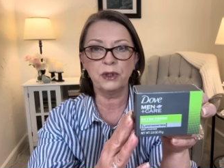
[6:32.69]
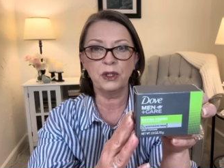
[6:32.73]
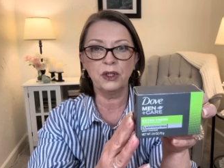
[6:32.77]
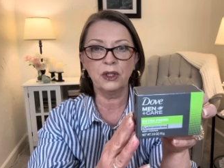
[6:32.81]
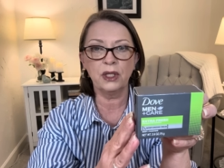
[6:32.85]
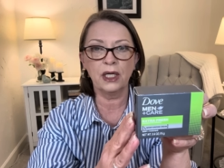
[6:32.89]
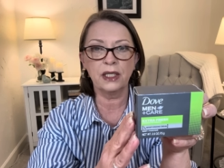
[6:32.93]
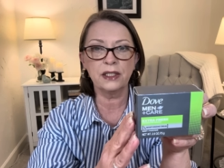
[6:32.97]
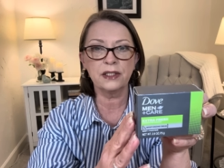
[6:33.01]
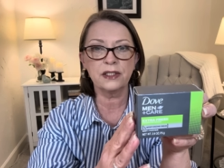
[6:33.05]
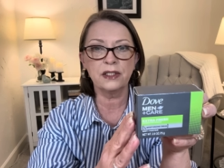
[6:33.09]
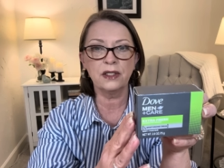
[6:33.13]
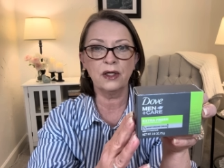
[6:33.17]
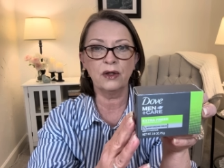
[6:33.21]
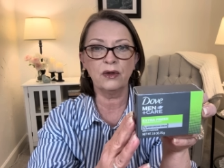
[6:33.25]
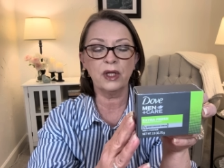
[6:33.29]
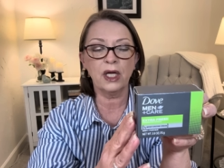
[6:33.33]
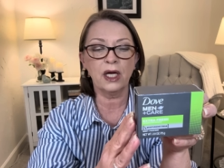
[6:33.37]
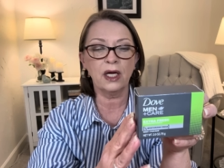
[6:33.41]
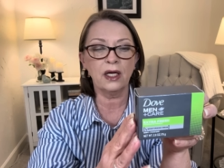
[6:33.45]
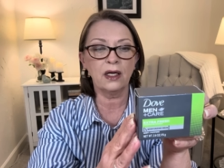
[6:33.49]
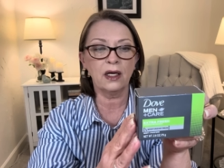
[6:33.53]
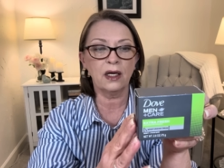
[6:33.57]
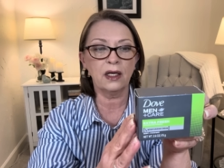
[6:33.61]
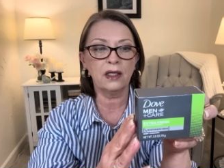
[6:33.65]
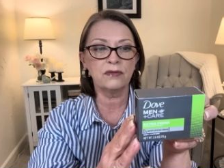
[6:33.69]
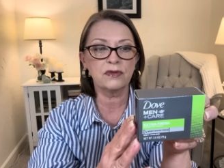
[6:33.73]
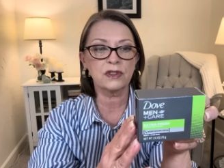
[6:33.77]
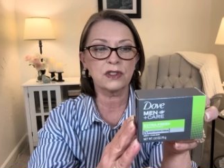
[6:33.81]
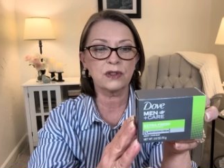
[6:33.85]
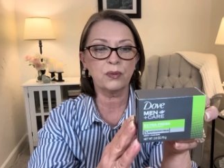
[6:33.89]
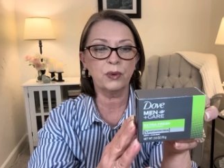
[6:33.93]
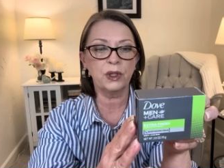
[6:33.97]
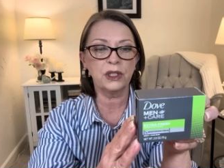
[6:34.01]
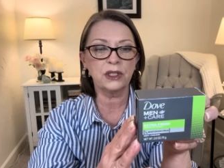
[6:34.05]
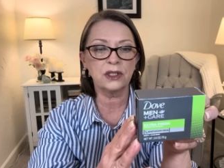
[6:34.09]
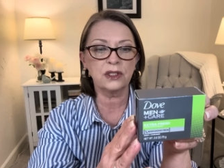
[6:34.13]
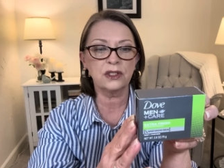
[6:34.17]
You guys know that. I have
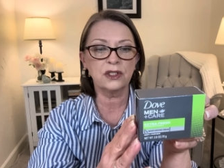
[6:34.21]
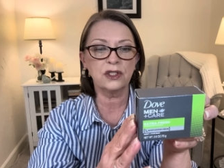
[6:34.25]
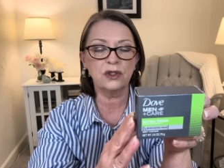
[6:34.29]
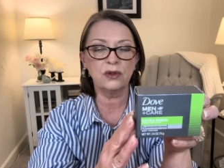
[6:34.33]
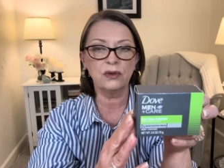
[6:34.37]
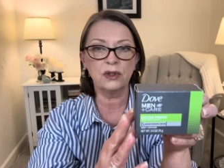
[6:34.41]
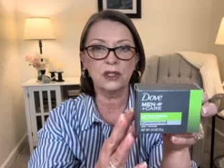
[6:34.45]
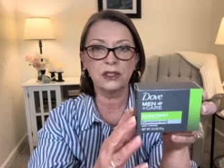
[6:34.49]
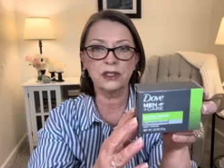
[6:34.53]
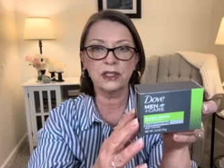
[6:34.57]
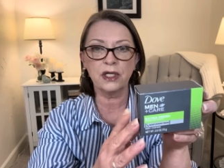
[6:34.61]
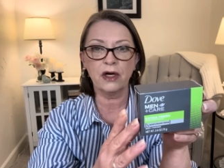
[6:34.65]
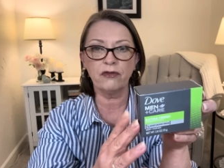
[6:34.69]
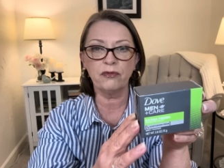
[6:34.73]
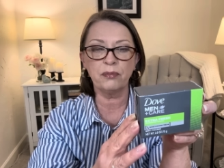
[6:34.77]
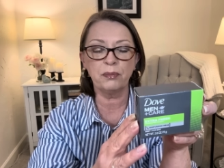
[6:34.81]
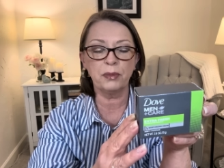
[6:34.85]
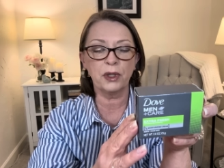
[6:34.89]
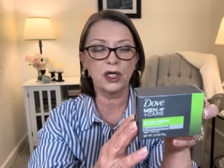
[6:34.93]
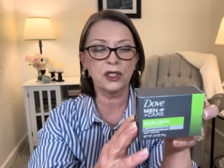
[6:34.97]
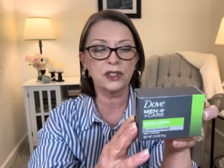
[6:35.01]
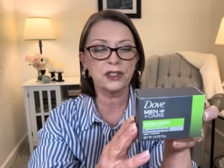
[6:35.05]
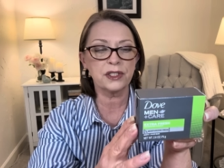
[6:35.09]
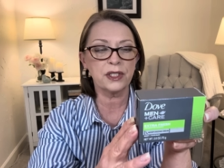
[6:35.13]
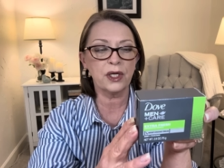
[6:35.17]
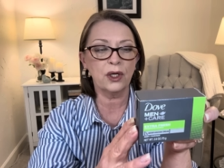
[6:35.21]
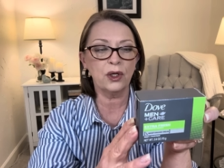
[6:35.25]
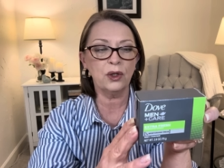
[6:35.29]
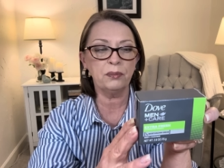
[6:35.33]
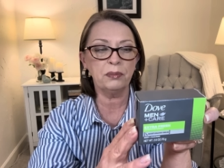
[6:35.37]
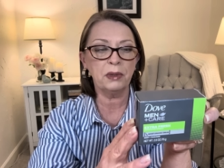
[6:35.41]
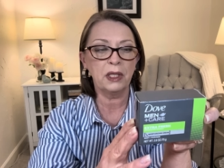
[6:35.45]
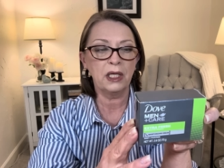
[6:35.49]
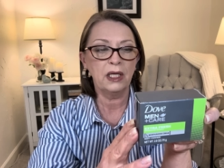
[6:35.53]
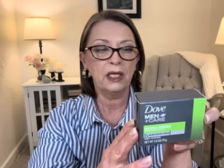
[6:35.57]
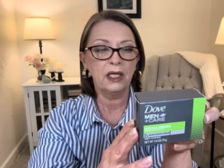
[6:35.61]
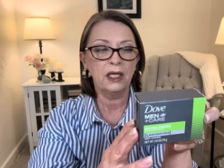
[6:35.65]
switched to the Dove bar soap,